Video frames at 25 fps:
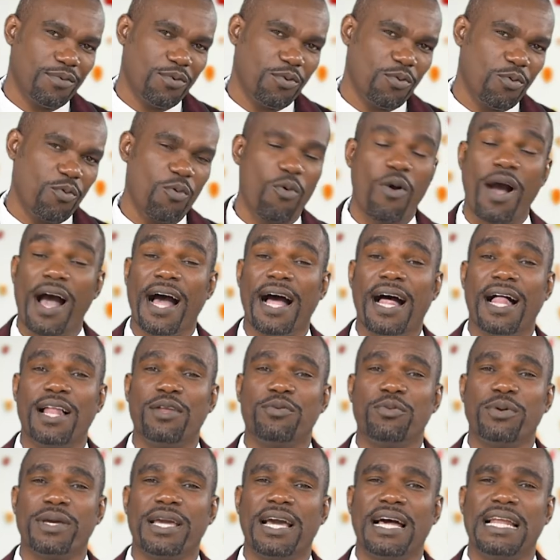
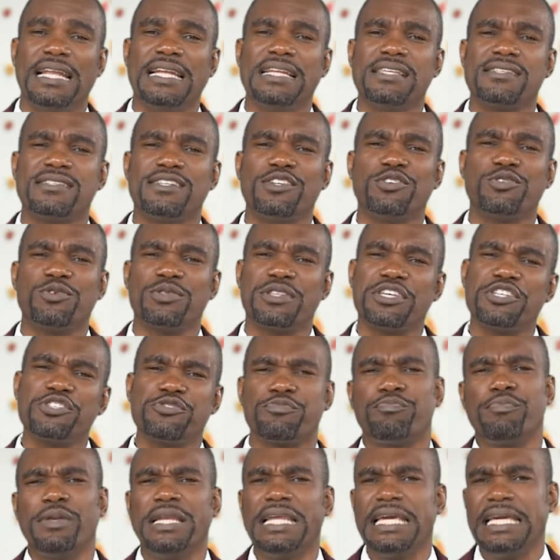While we are listening to
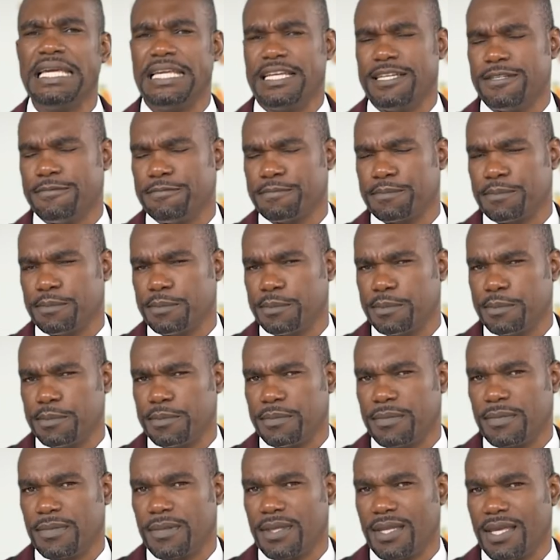this plea,
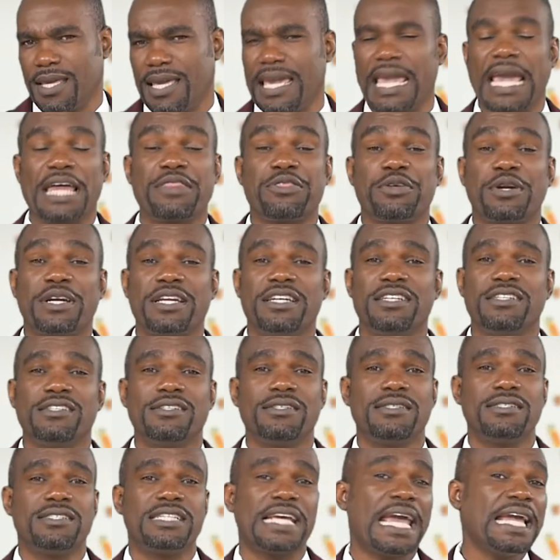
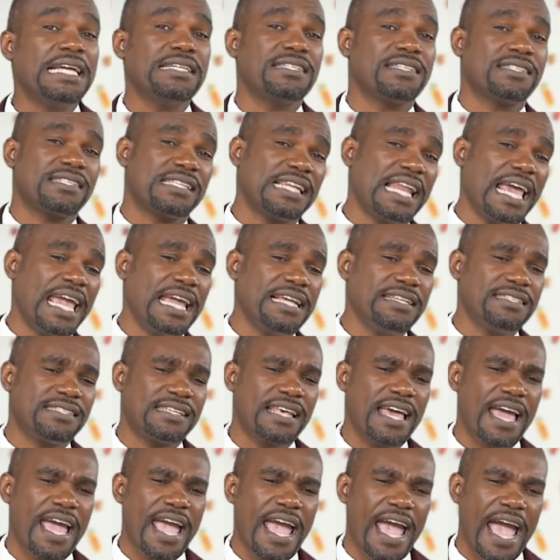Katherine changes
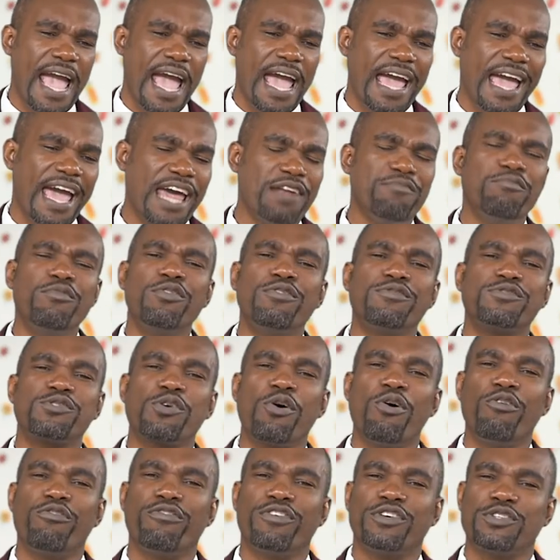lanes and moves
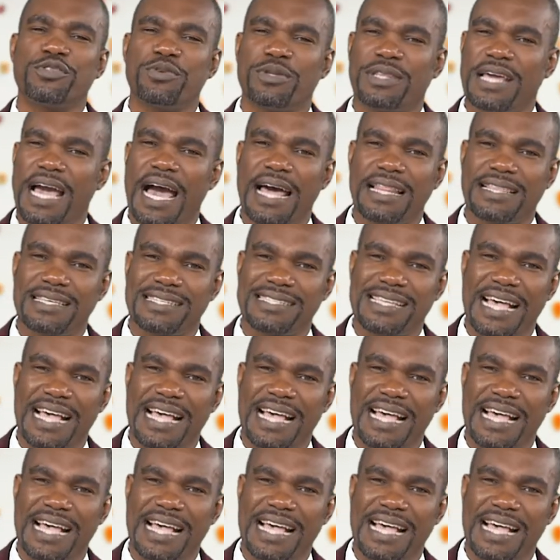over to the other